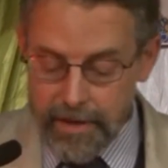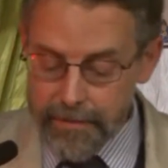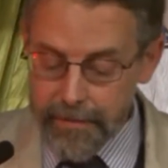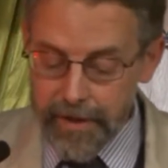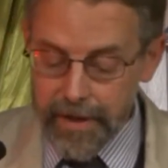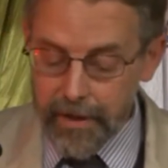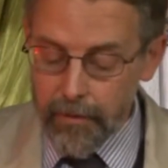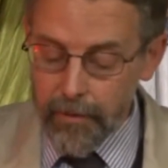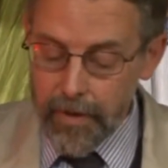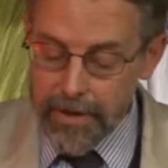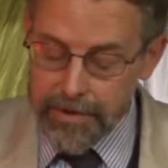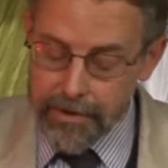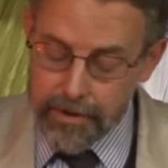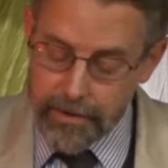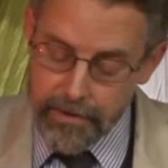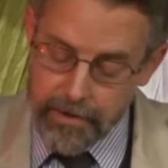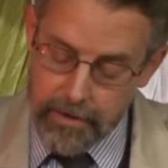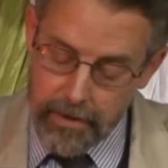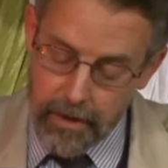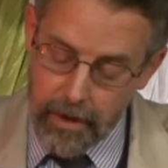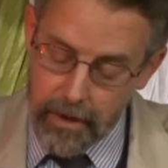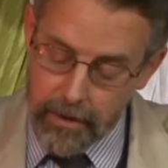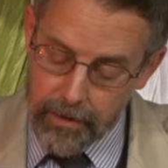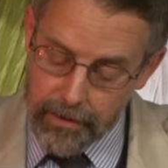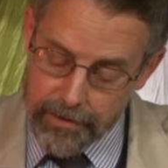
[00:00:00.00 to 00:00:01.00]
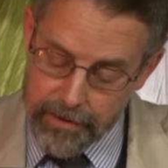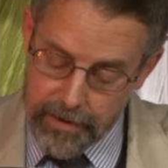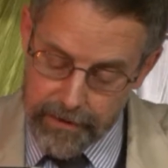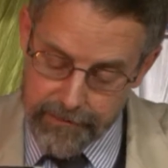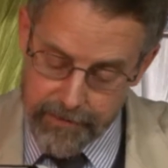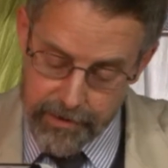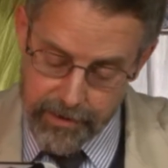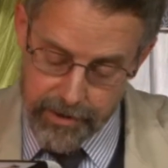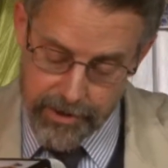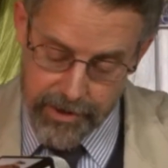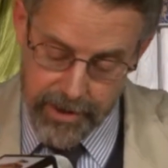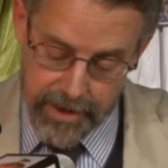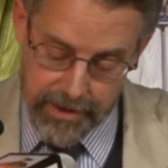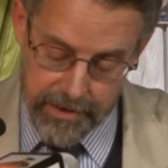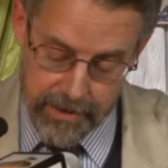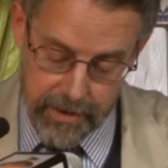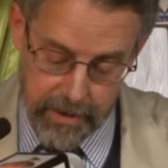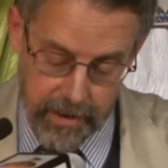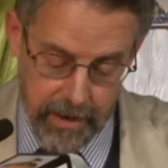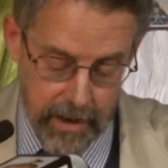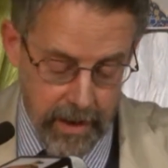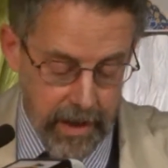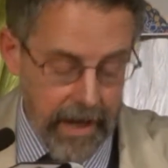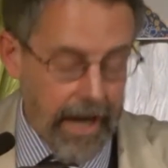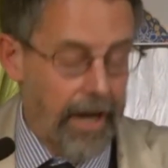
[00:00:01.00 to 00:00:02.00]
as many Western scholars have
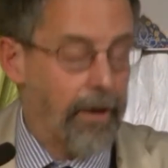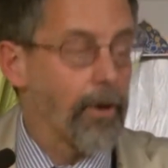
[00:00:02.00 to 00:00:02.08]
suggested,